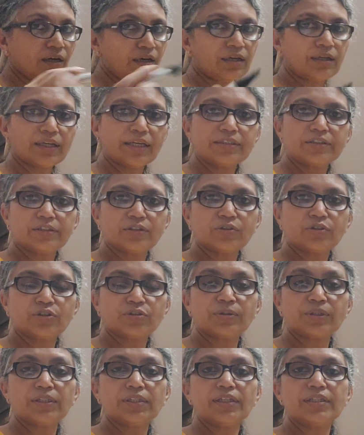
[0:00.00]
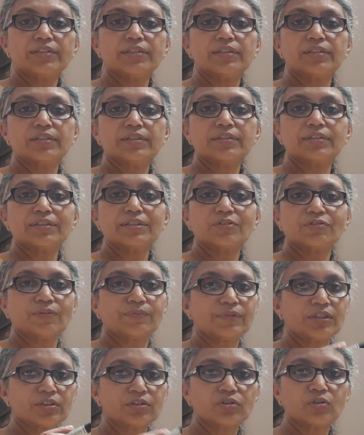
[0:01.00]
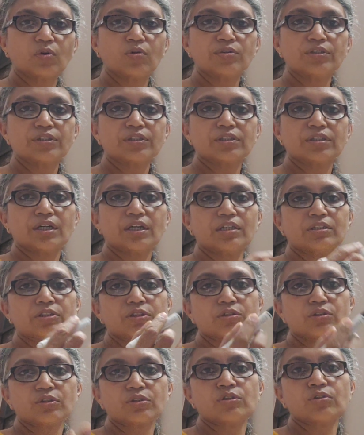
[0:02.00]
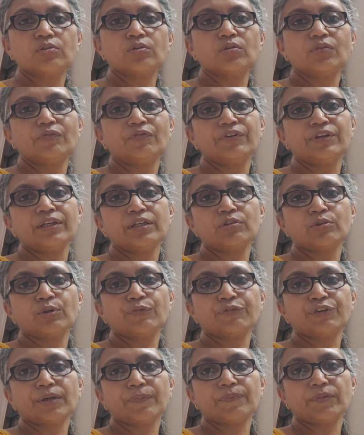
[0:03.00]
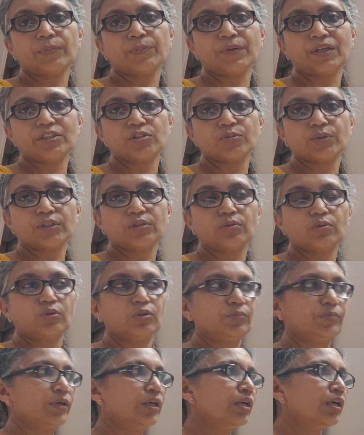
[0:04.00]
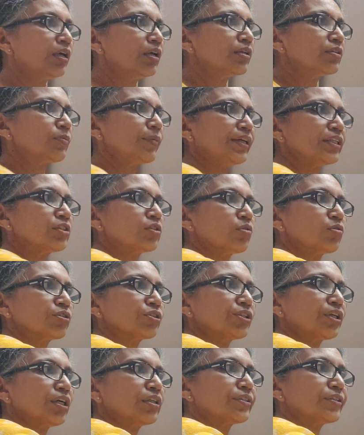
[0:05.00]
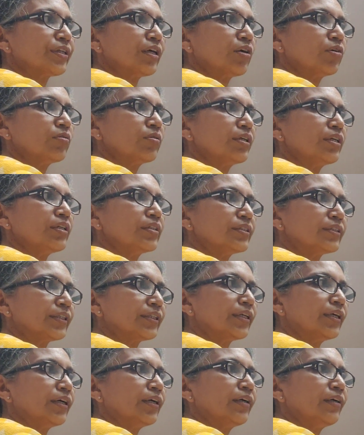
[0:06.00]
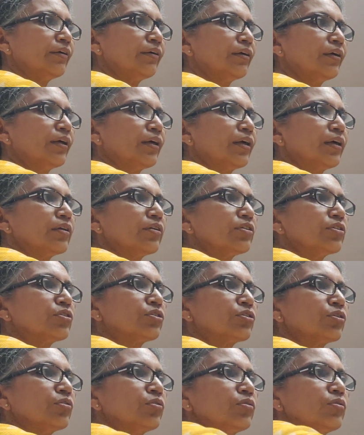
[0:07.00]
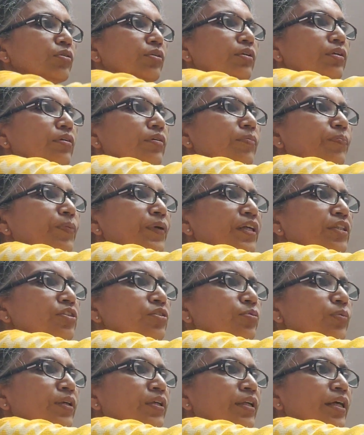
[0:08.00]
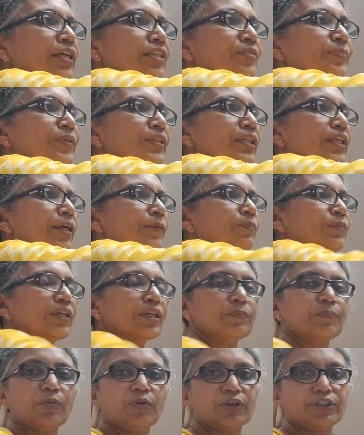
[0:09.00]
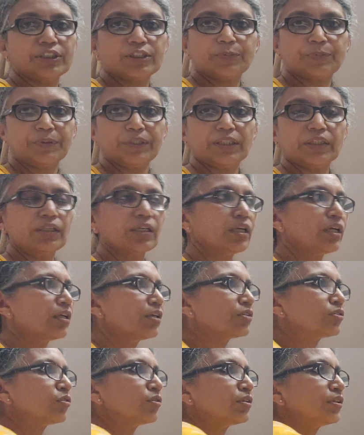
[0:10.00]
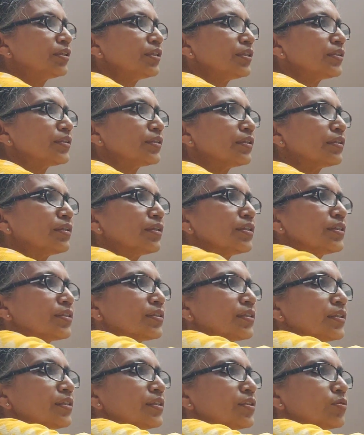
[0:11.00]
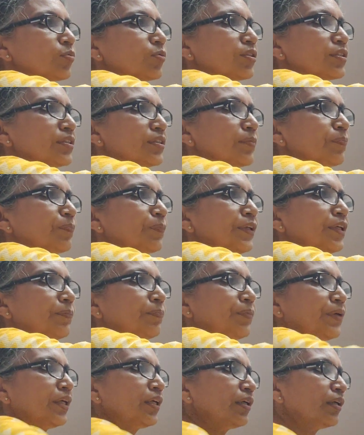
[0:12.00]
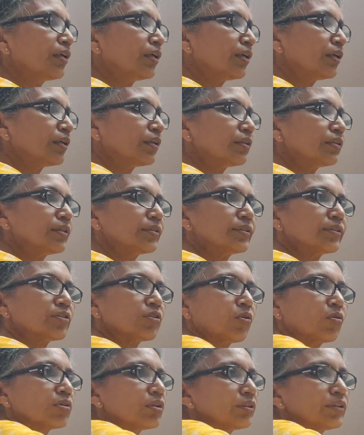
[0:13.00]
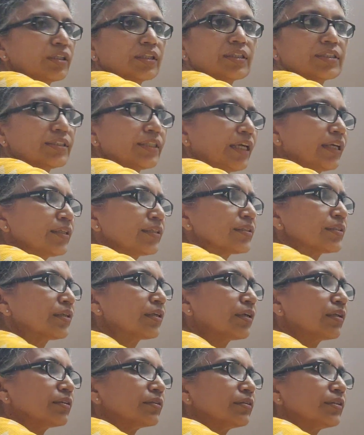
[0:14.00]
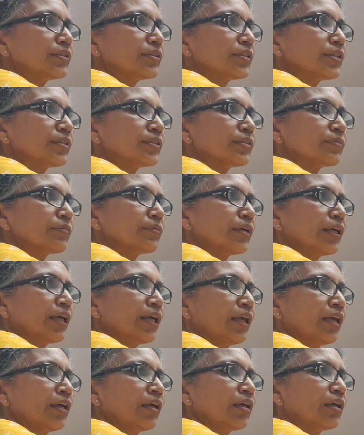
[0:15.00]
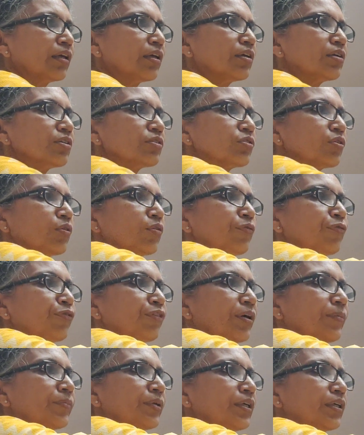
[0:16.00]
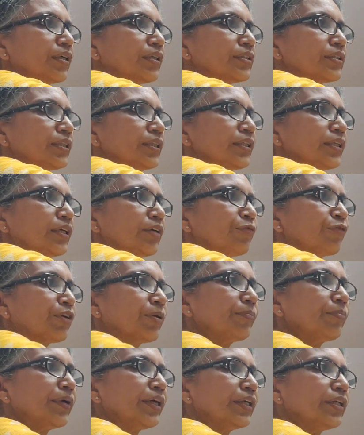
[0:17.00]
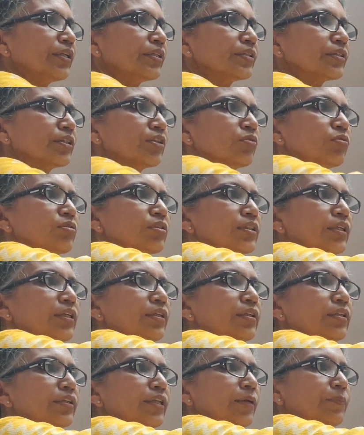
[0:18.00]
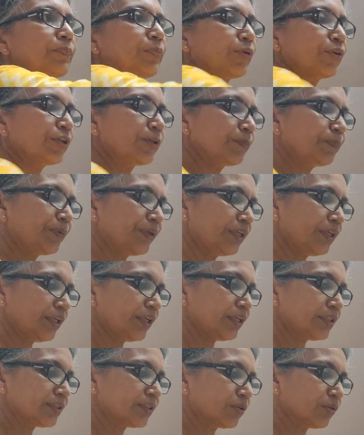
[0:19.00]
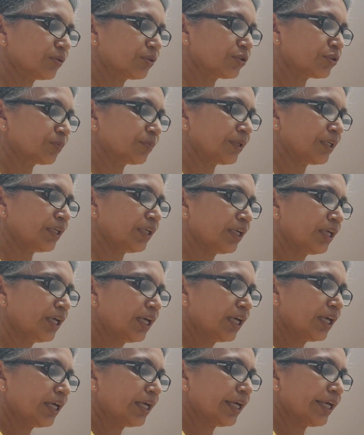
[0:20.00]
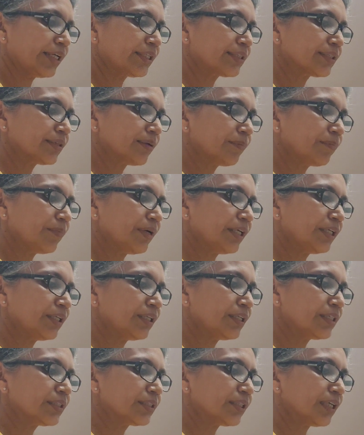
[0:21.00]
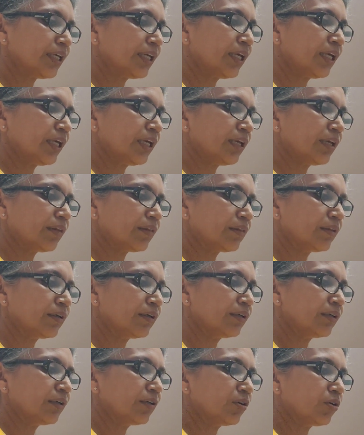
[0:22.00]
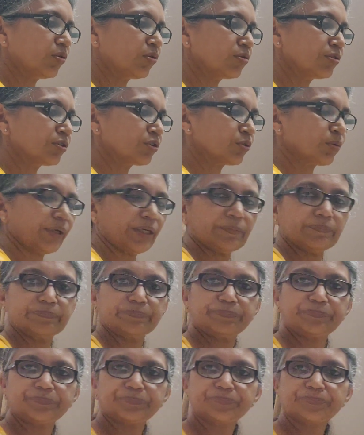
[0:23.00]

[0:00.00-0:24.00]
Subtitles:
r as usual is the distance from the source charge to where you've kept the plus 1 coulomb. So my source charge now is here to plus 1 has been kept at point P. So this distance would simply be, this total thing is x, this is A. So from here till here, from minus q till that point P, it's going to be x minus A the whole square.